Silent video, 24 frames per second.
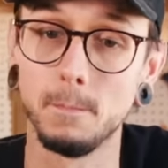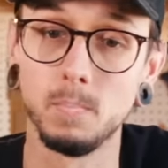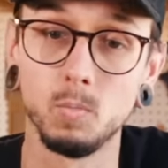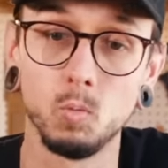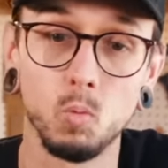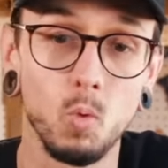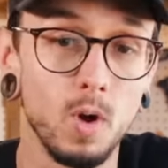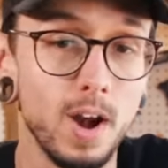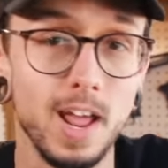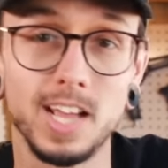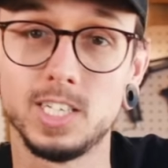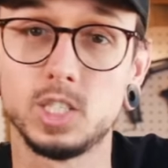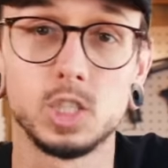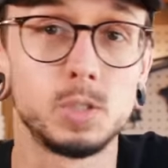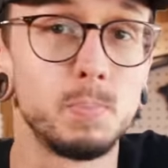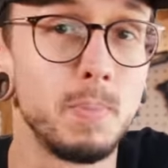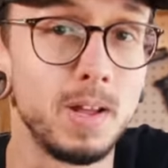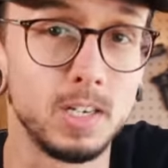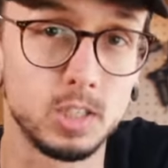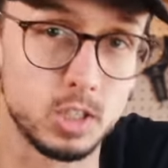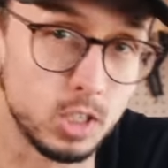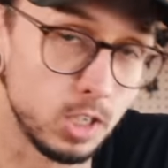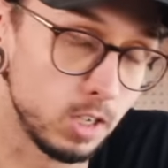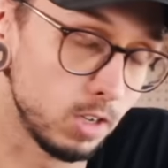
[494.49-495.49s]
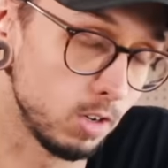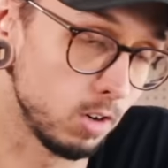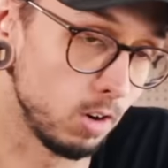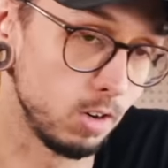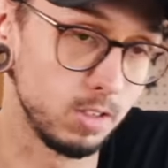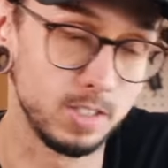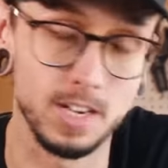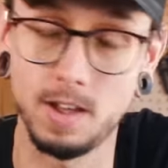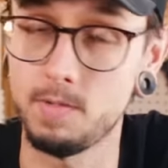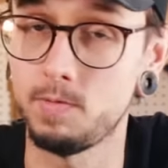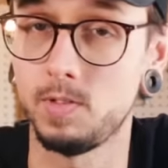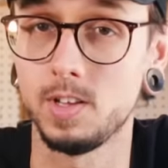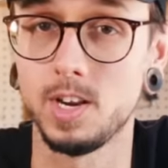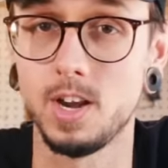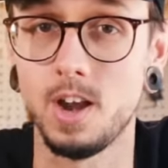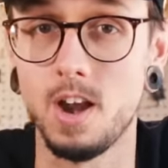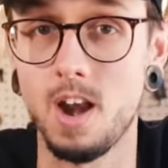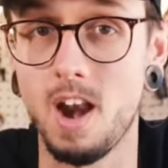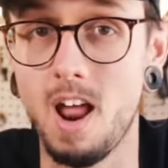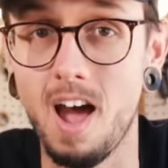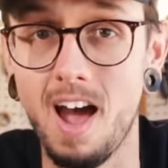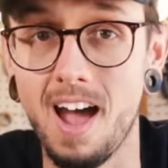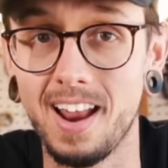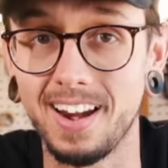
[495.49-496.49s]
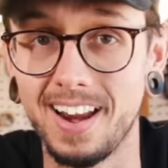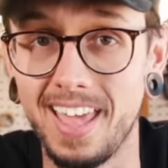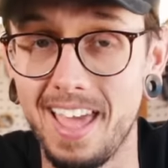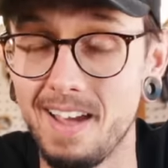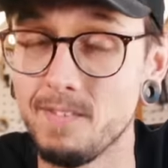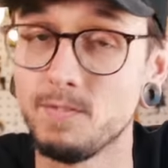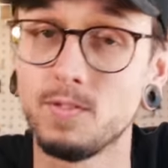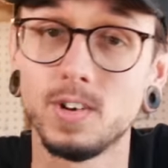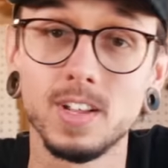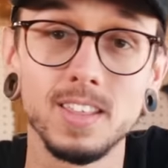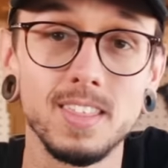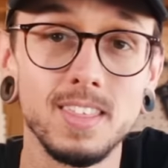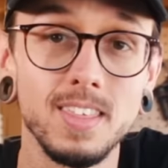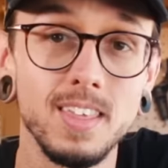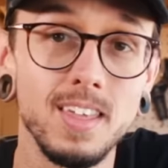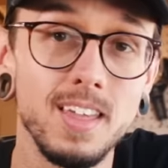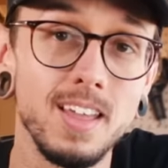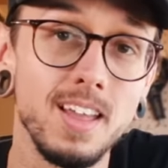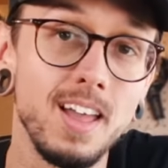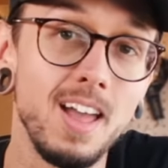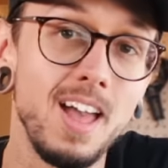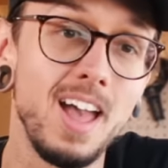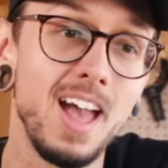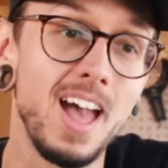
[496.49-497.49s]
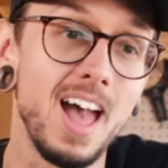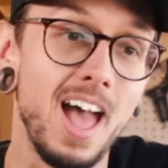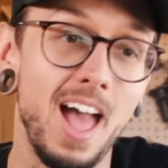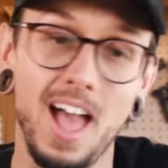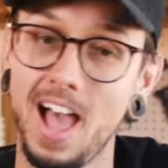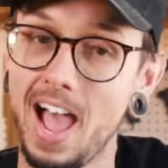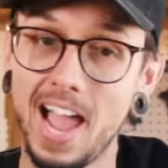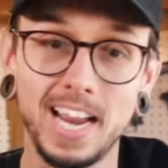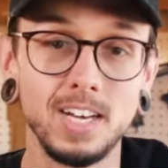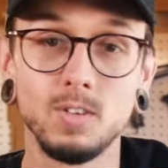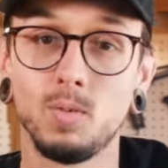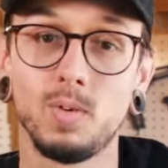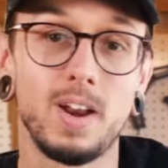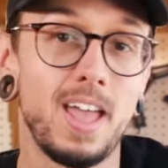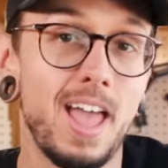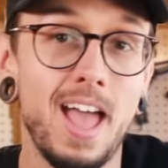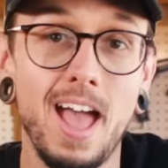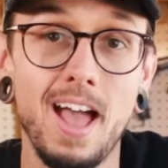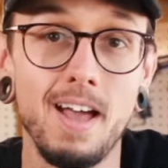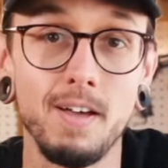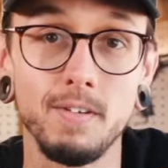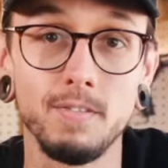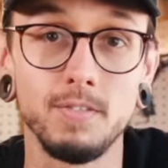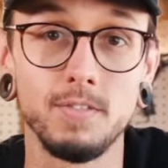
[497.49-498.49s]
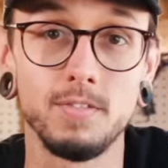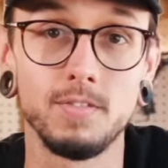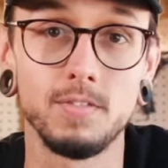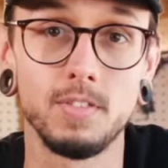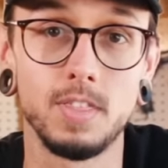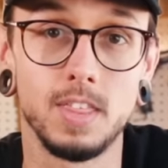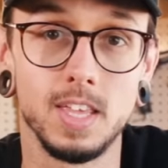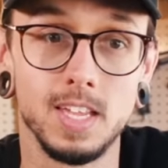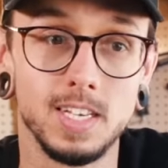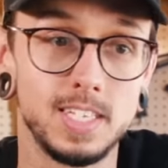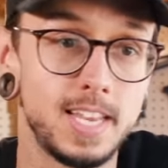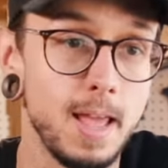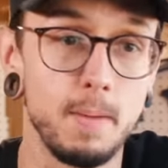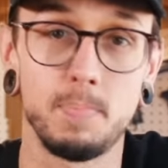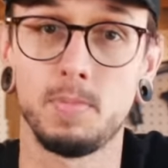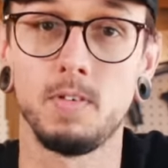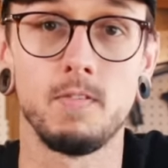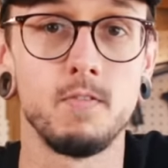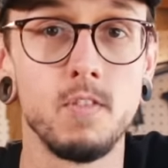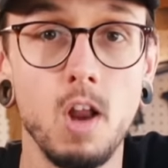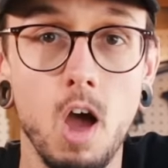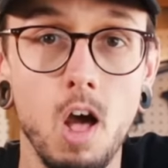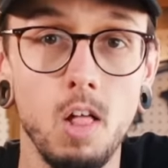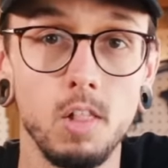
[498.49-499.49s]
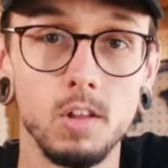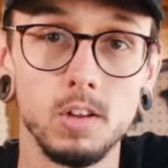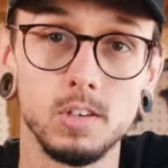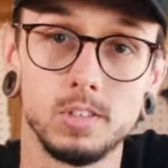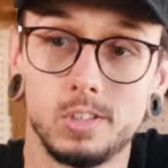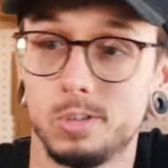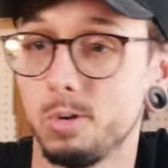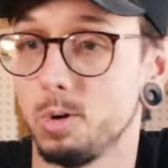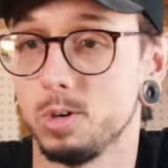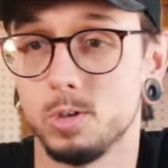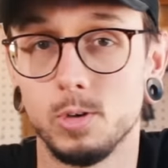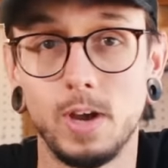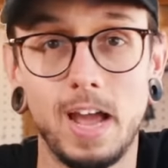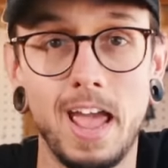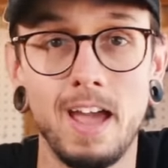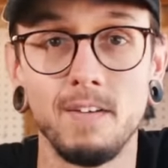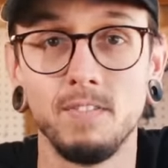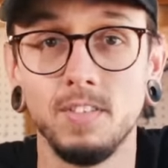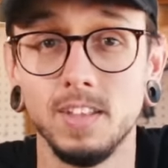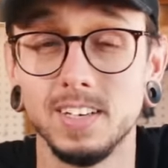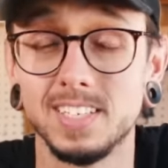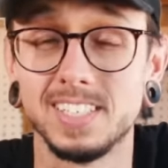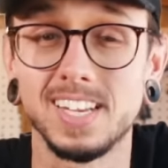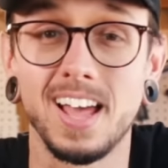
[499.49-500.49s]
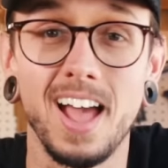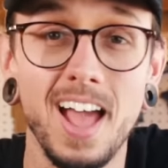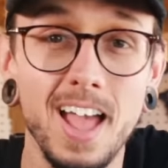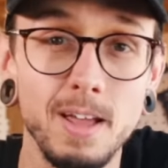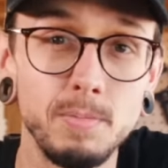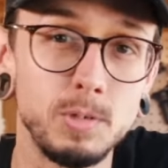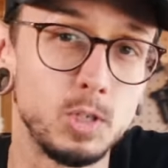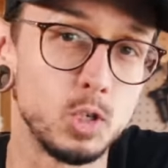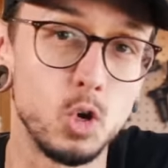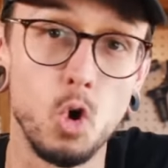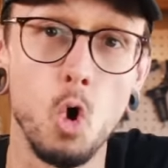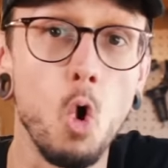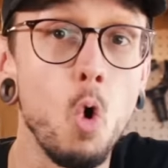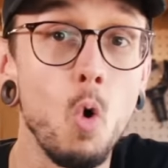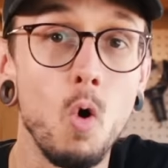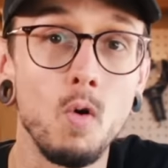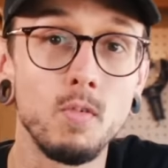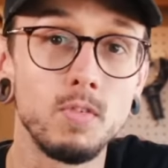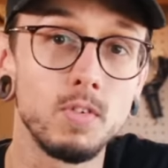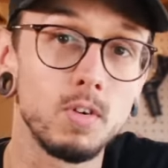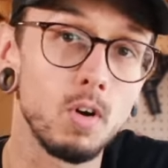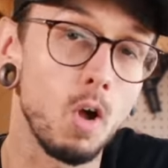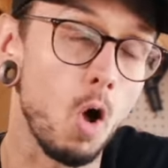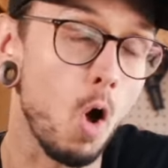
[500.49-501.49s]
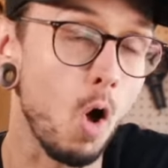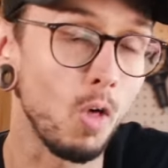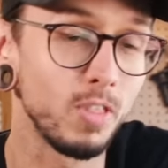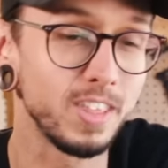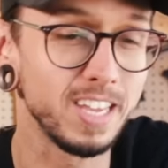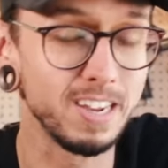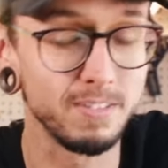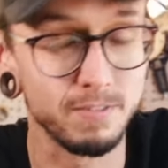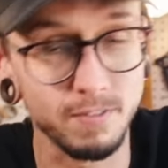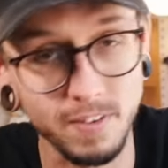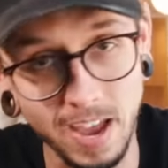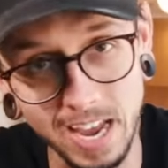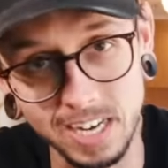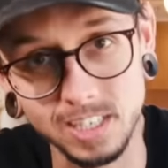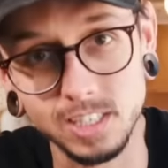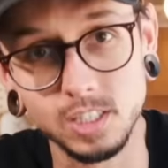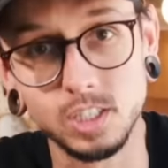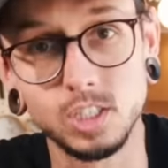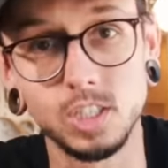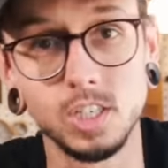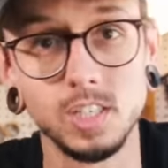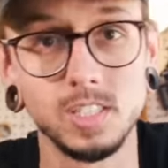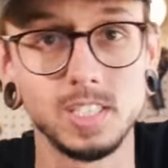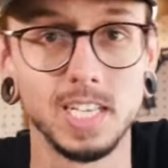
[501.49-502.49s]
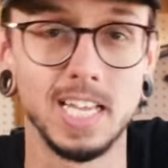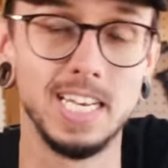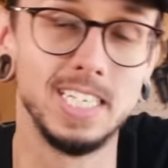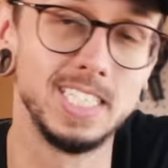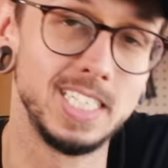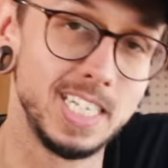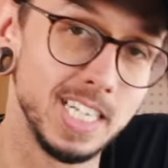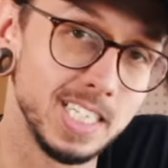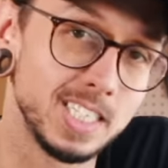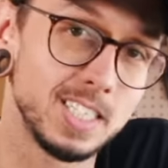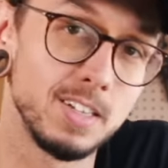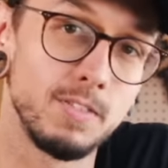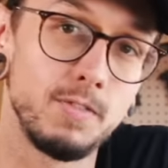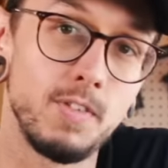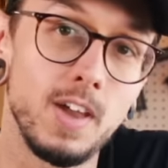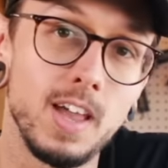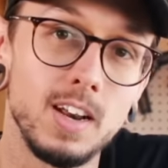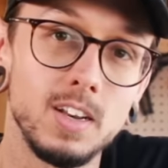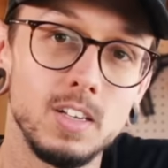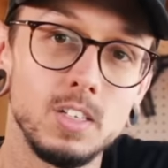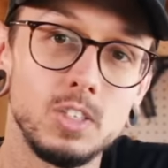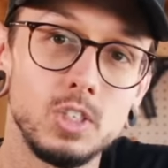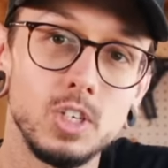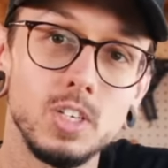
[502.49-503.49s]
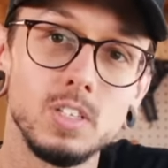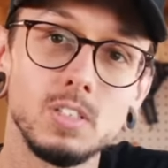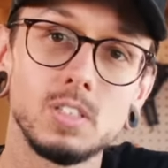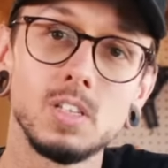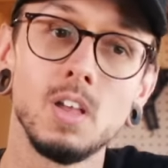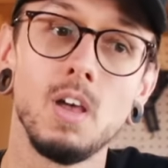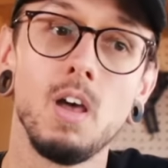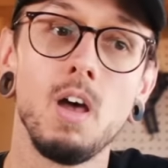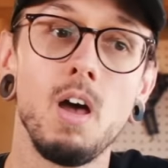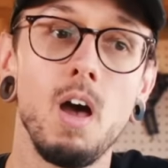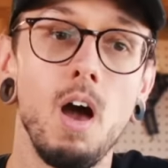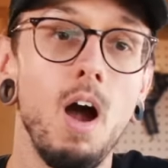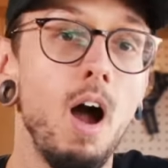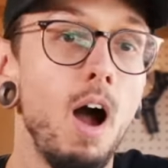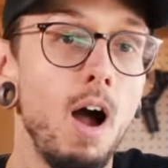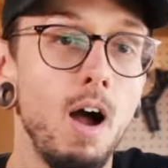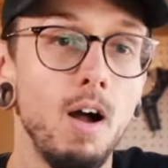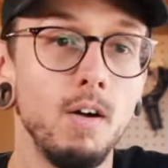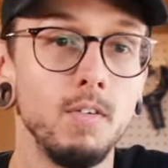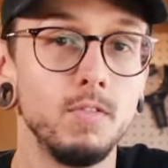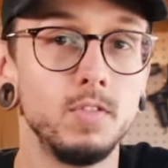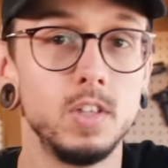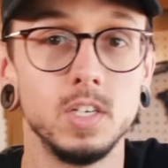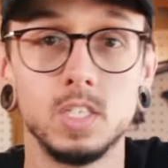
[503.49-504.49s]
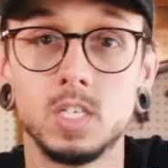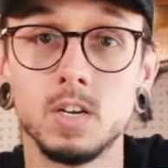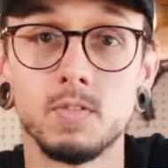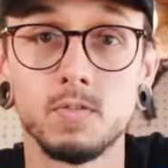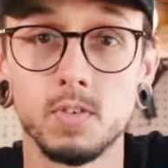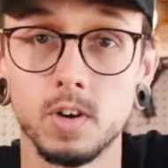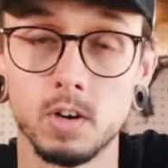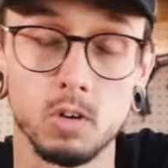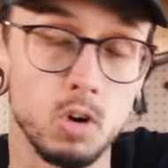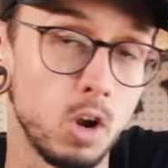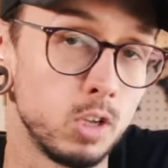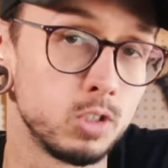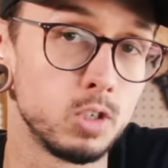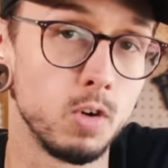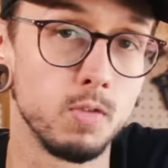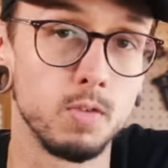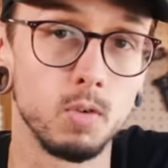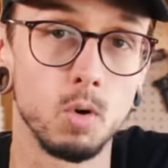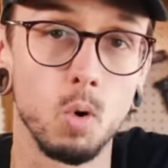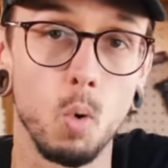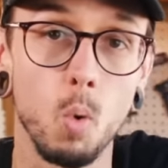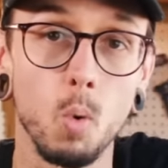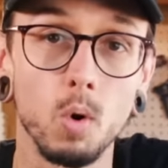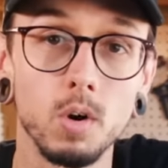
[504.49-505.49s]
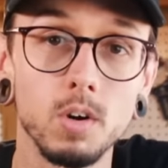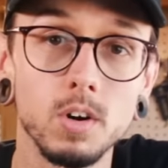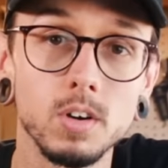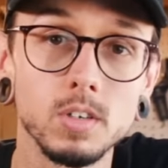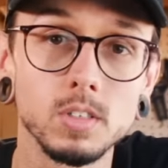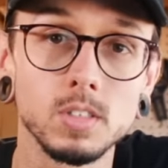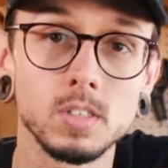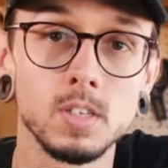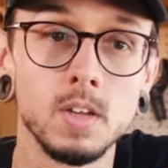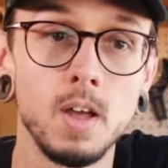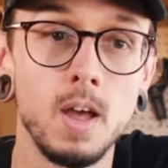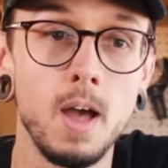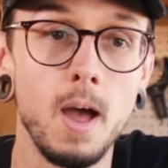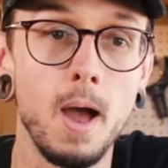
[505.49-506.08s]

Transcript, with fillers: What I just mentioned are definitely not everything. I don't have the depth of knowledge, nor do I have the time to go over all the advantages and disadvantages of the different crossover orders.